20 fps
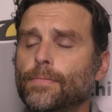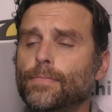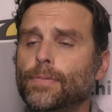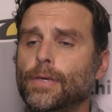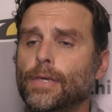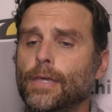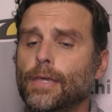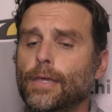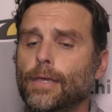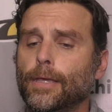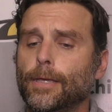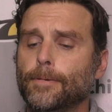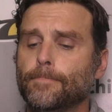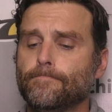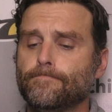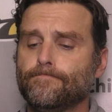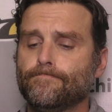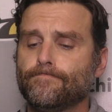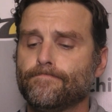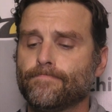to
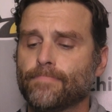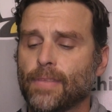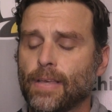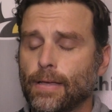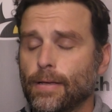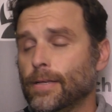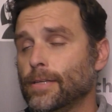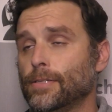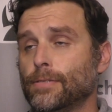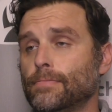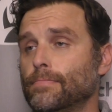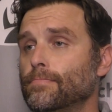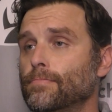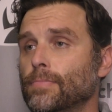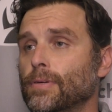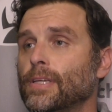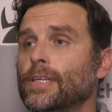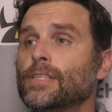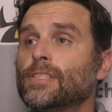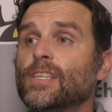be as
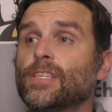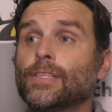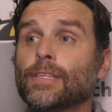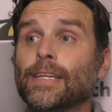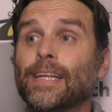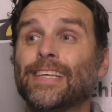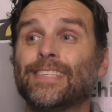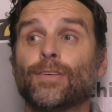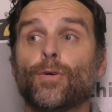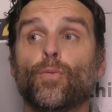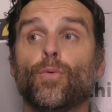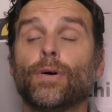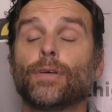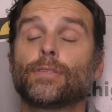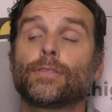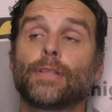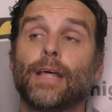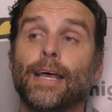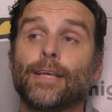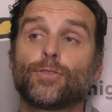consistent as it
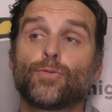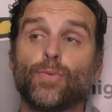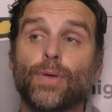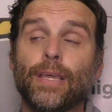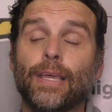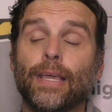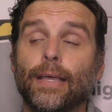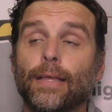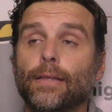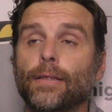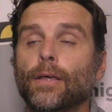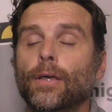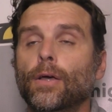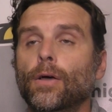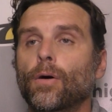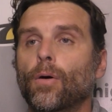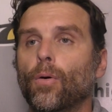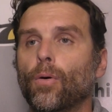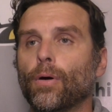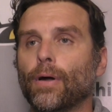was last weekend
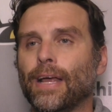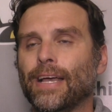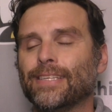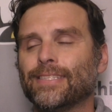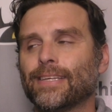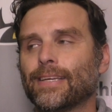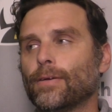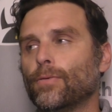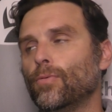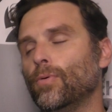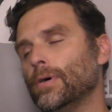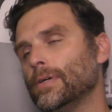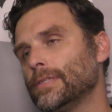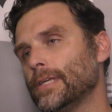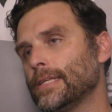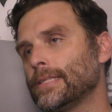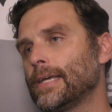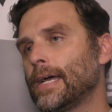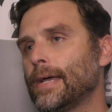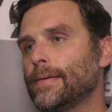or as it was
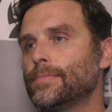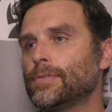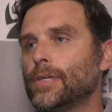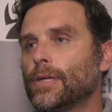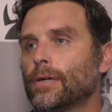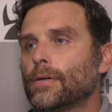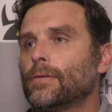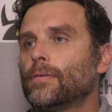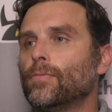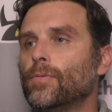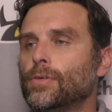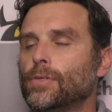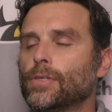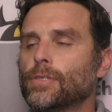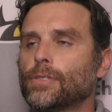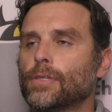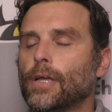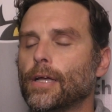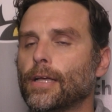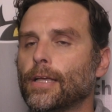at times here. We
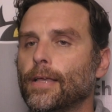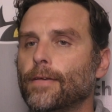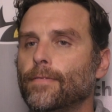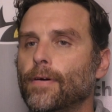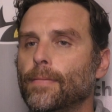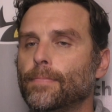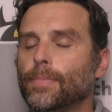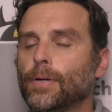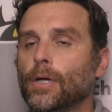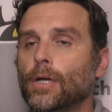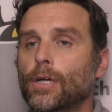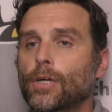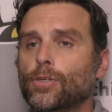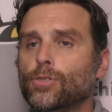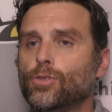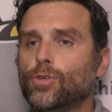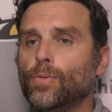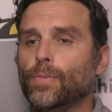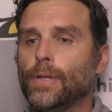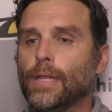just give up
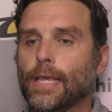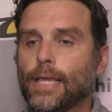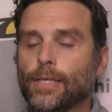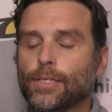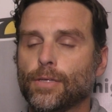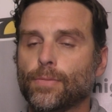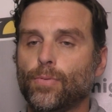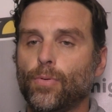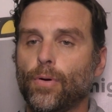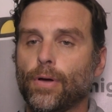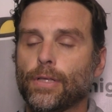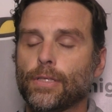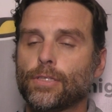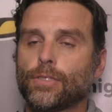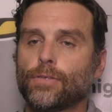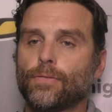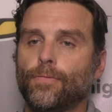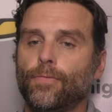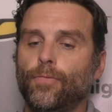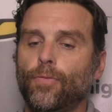too many easy
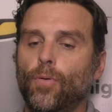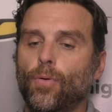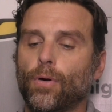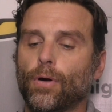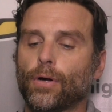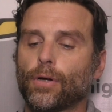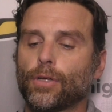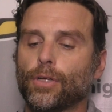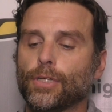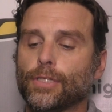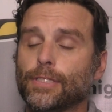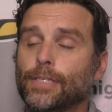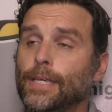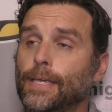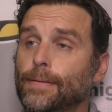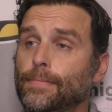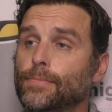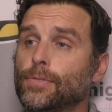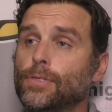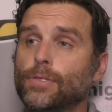points for good
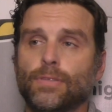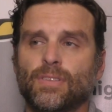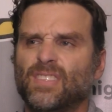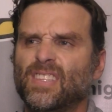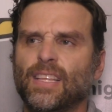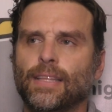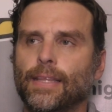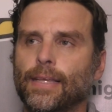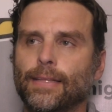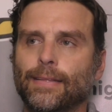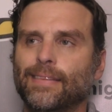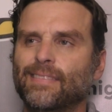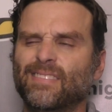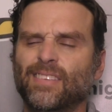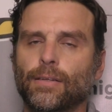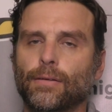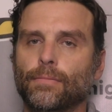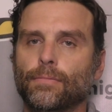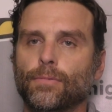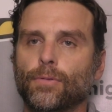teams that they,
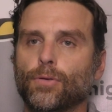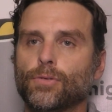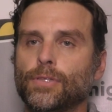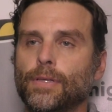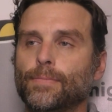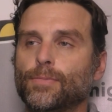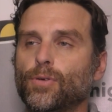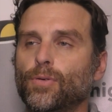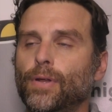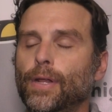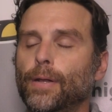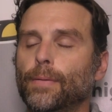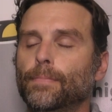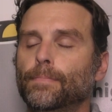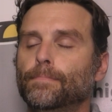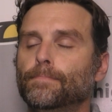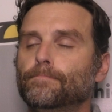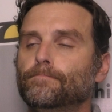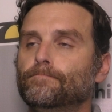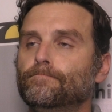those teams don't need them.